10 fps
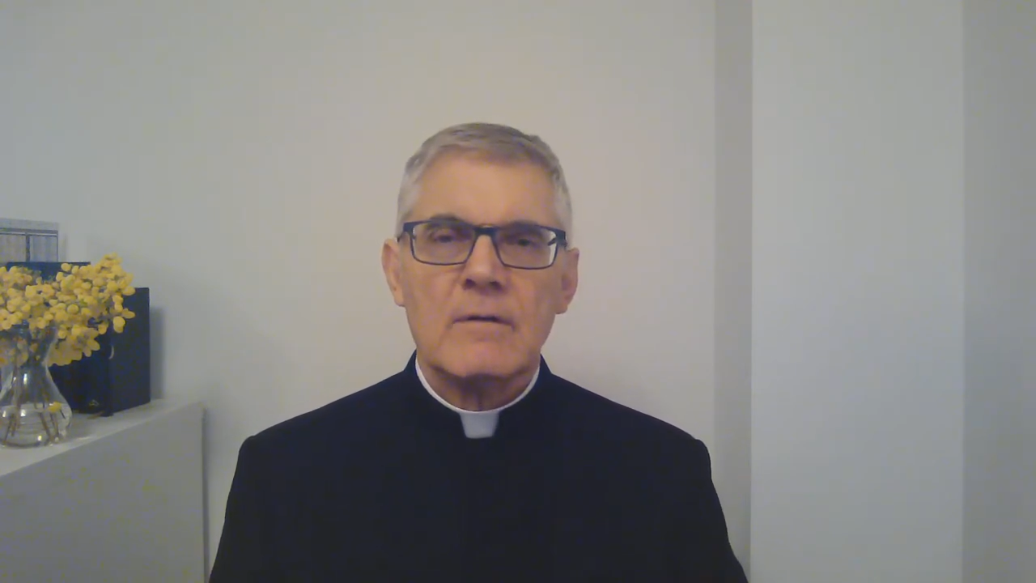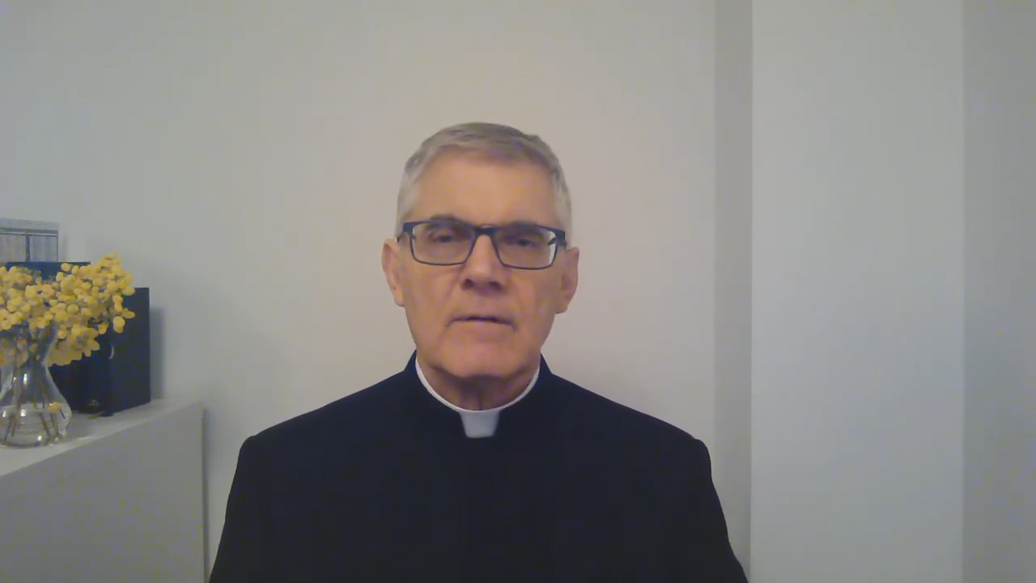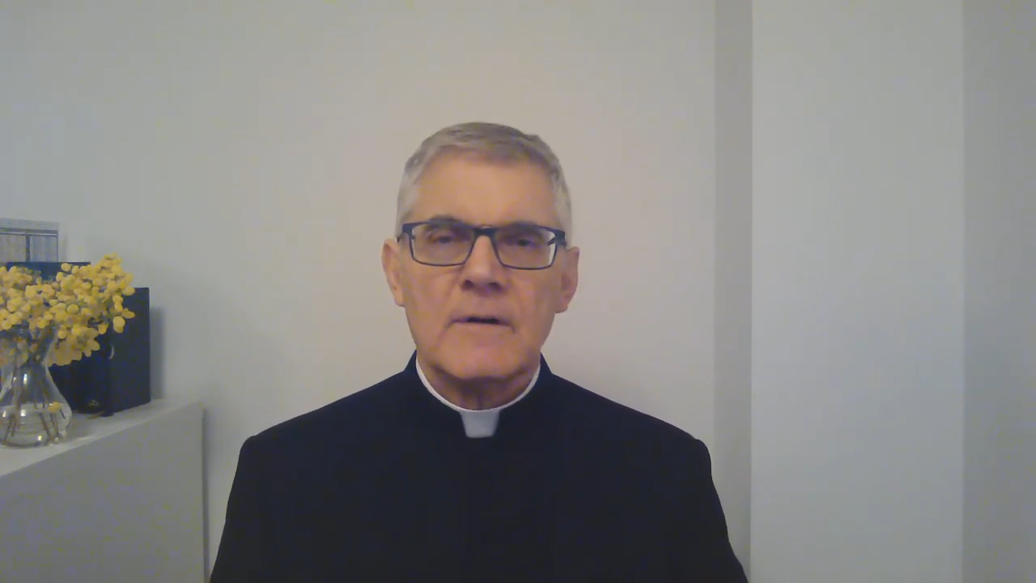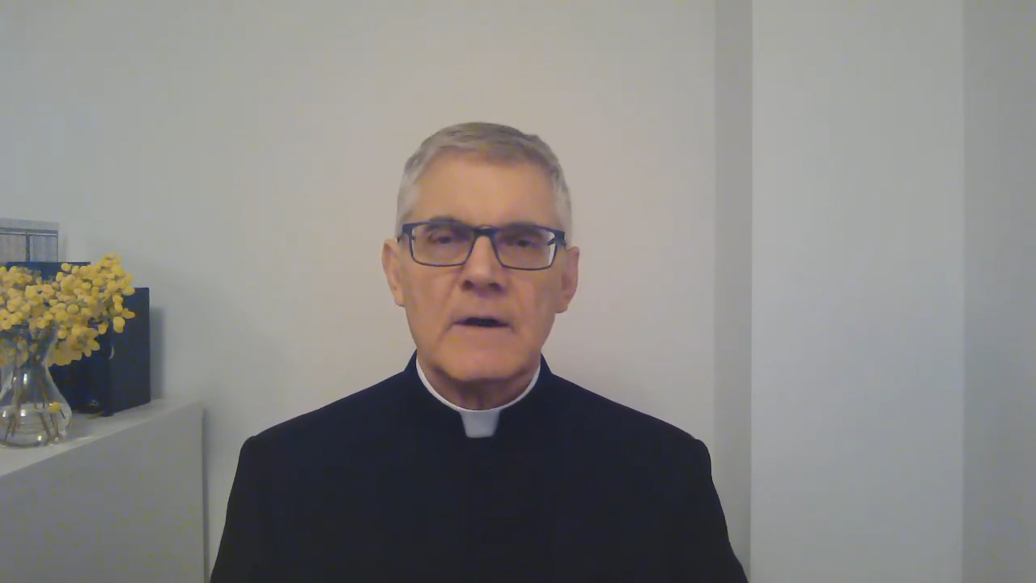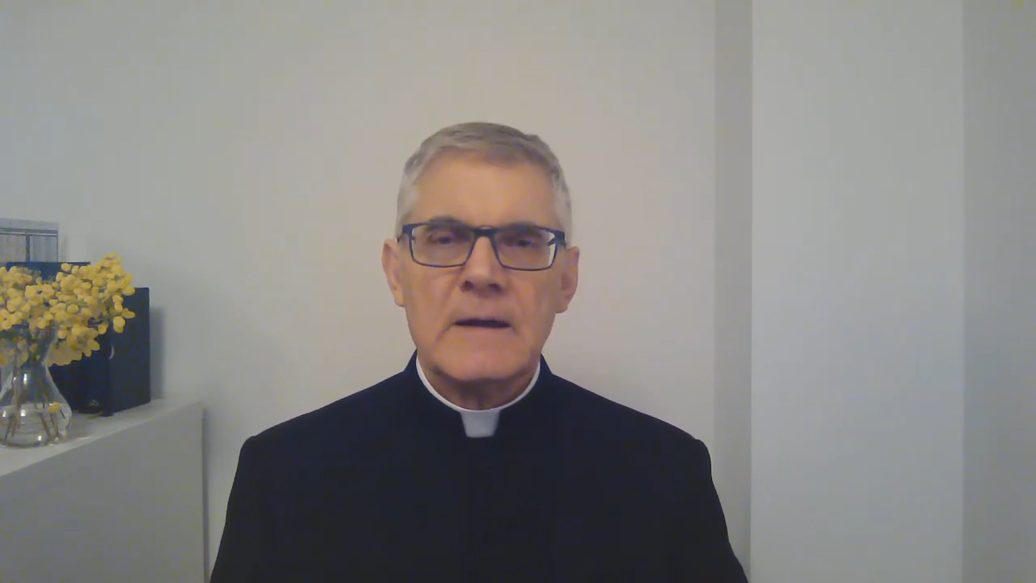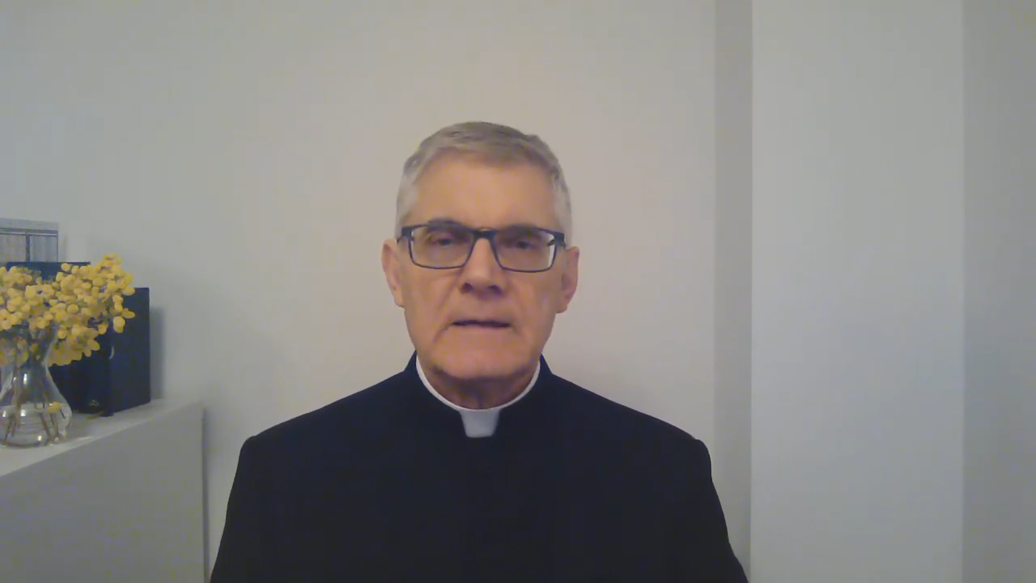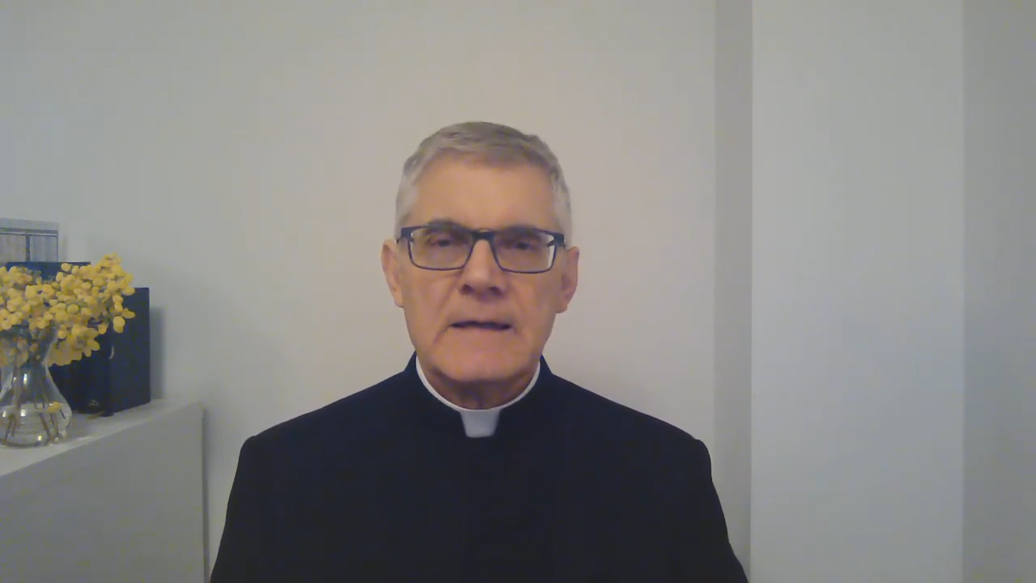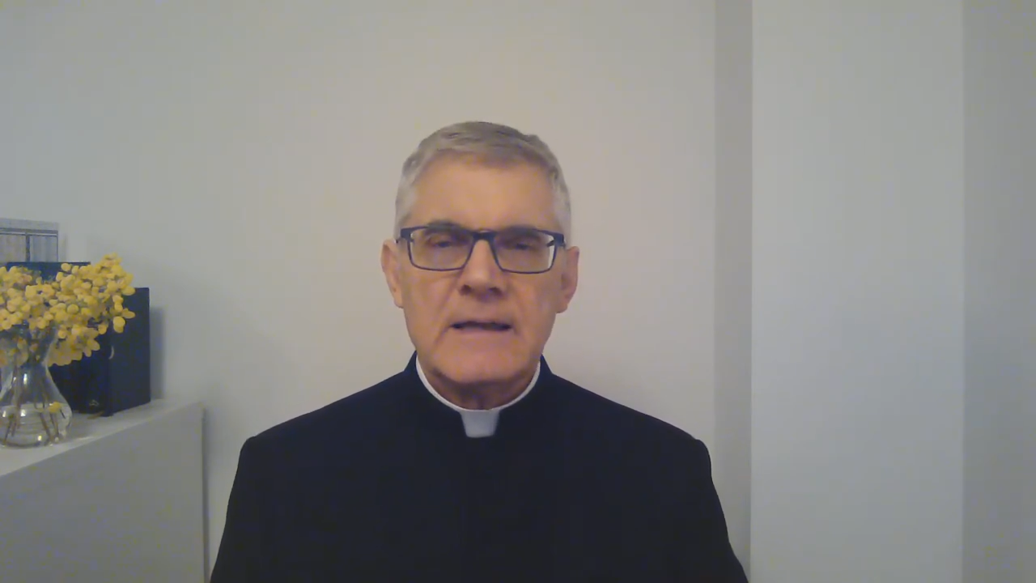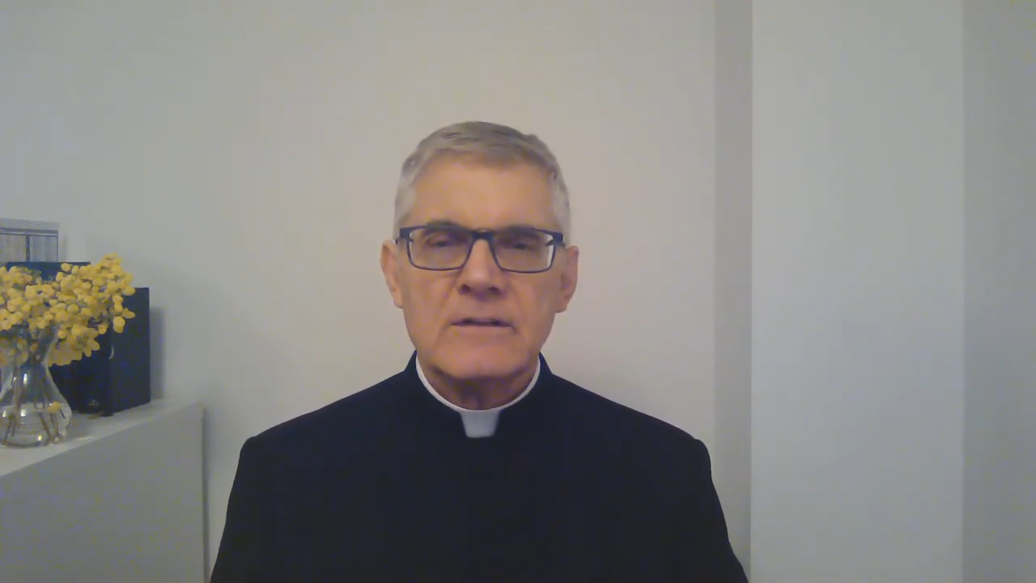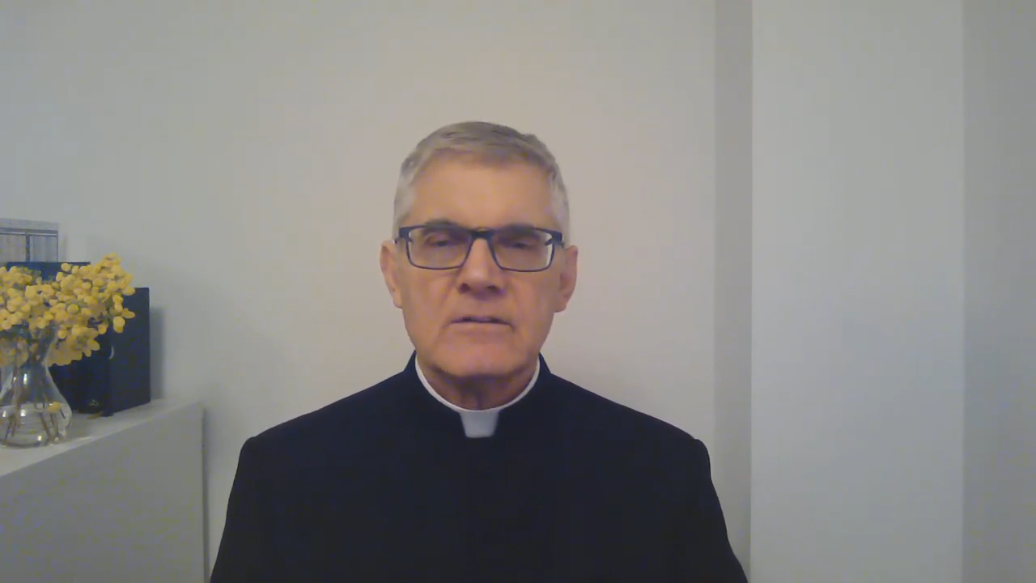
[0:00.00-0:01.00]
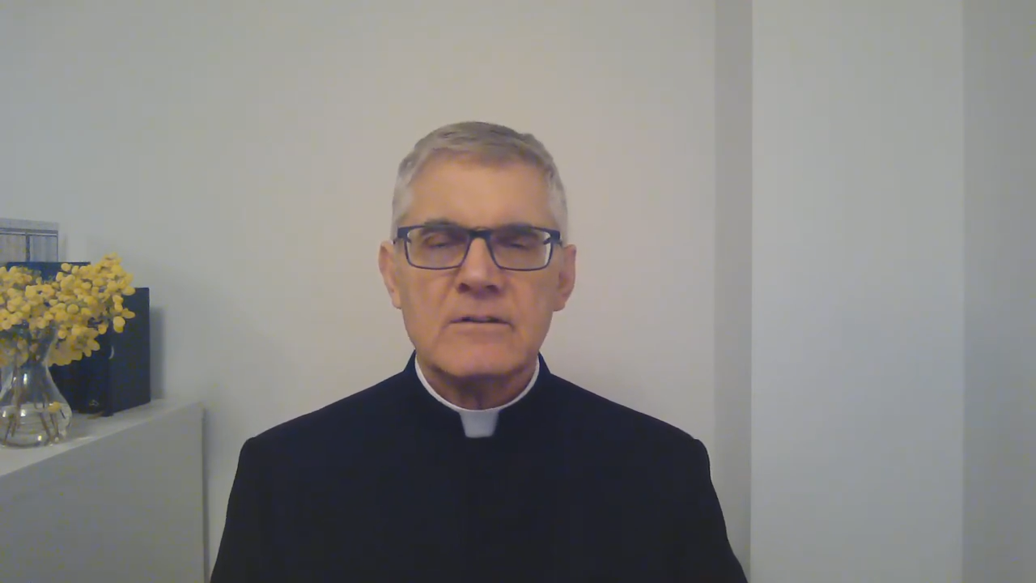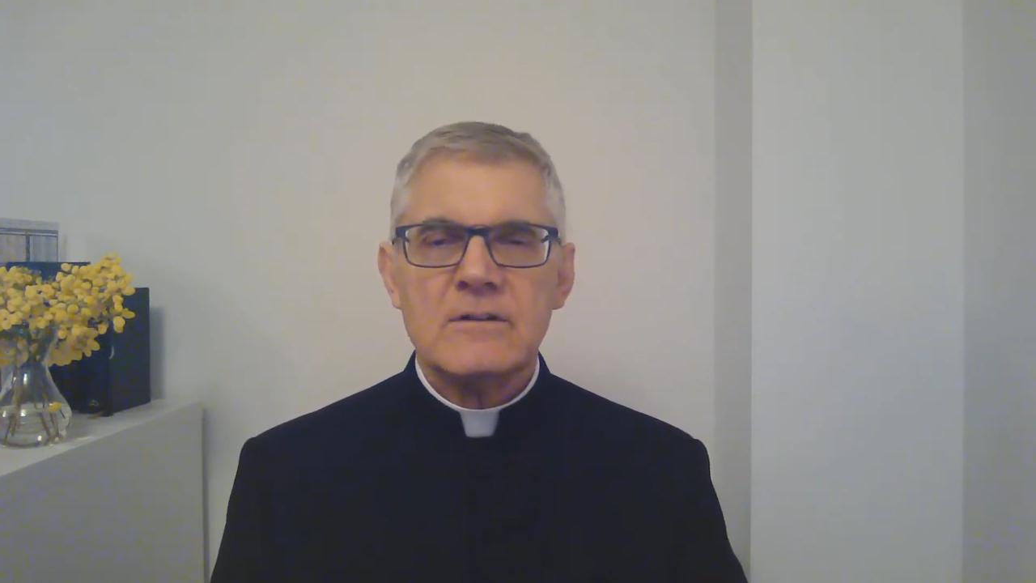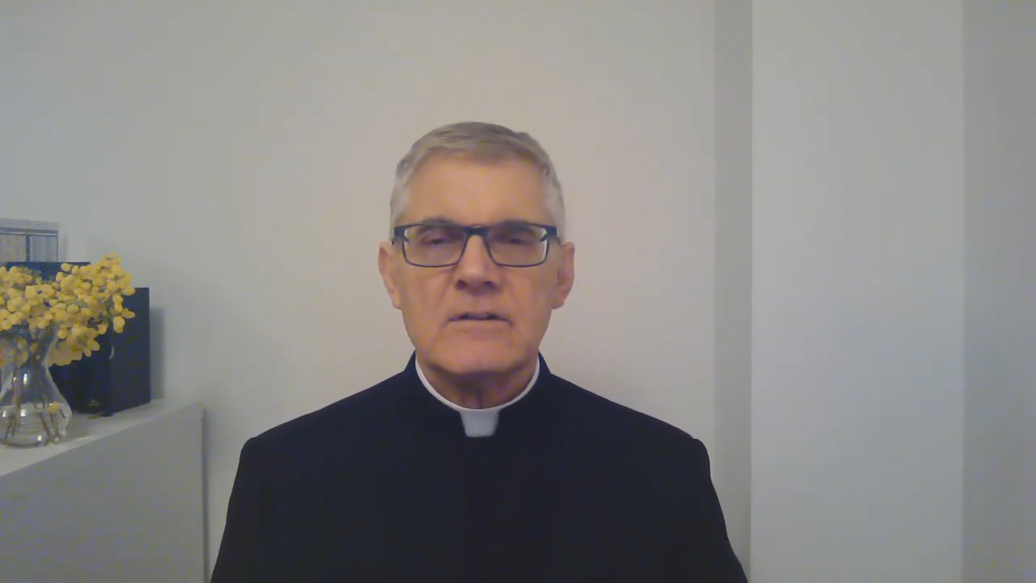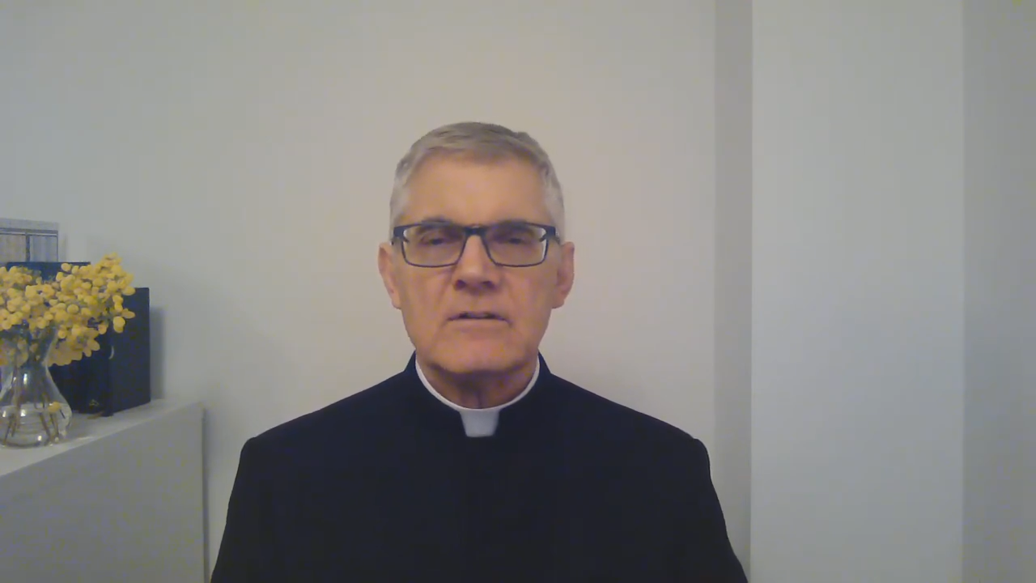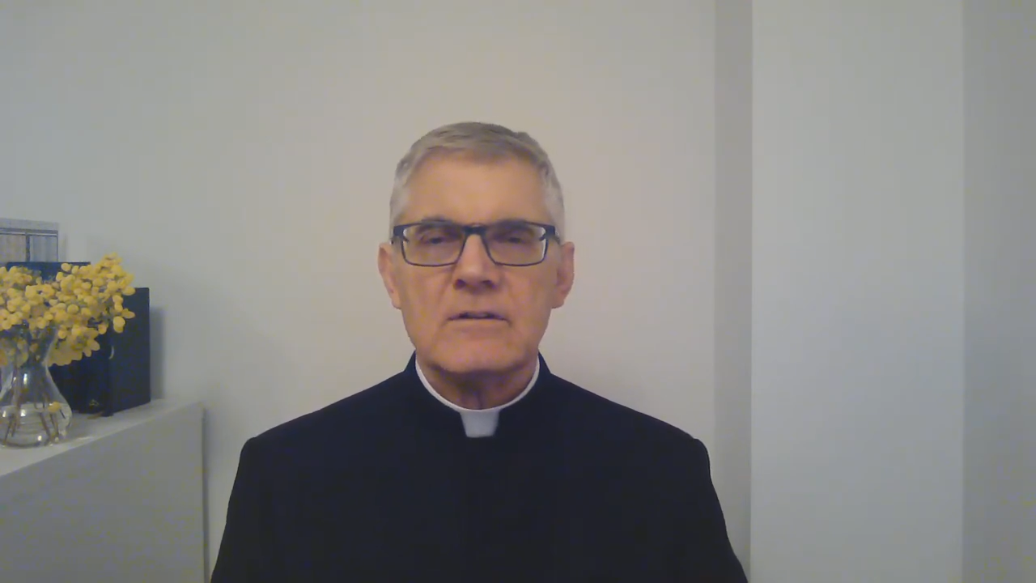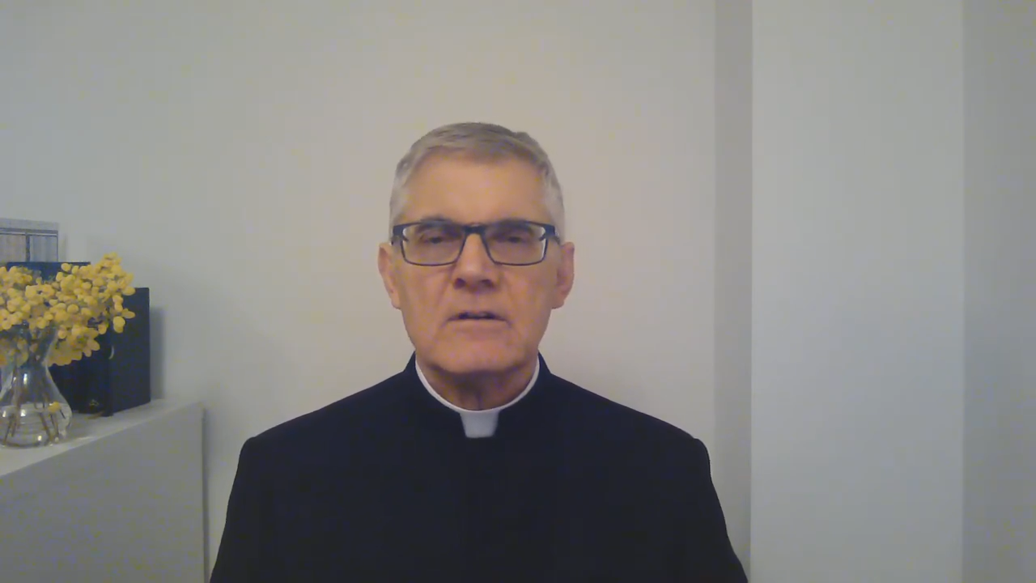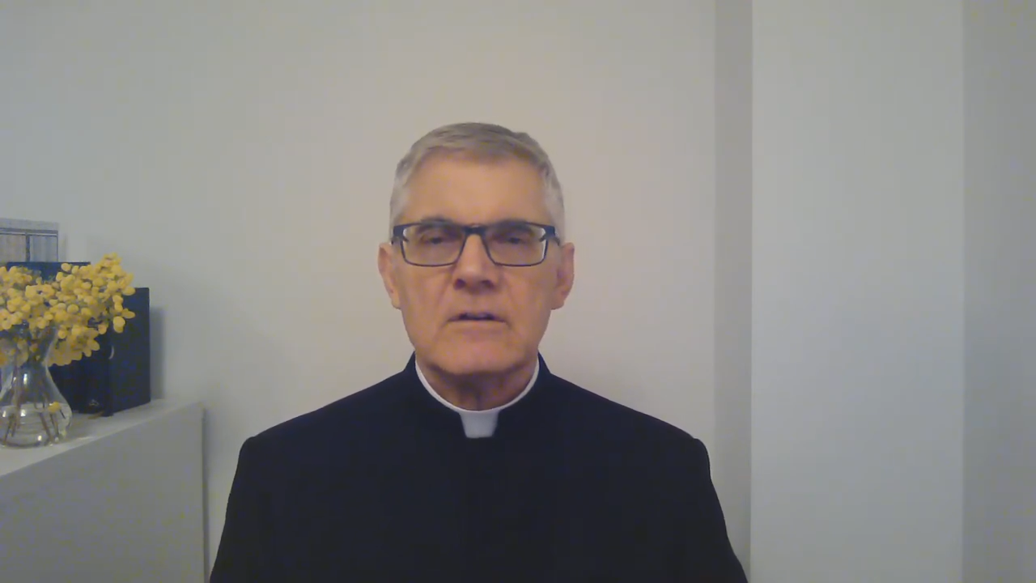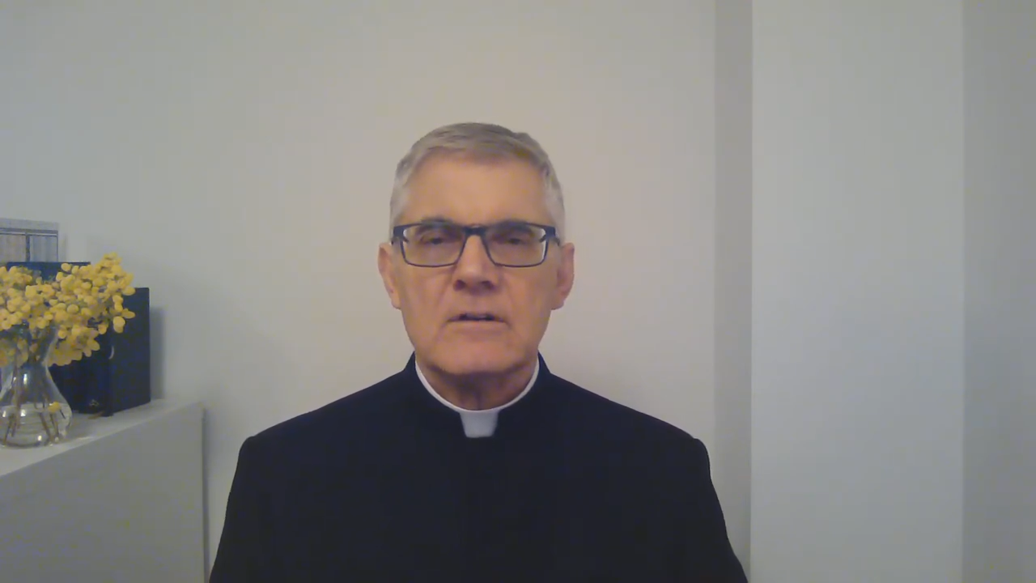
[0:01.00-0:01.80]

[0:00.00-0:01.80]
that I had entered in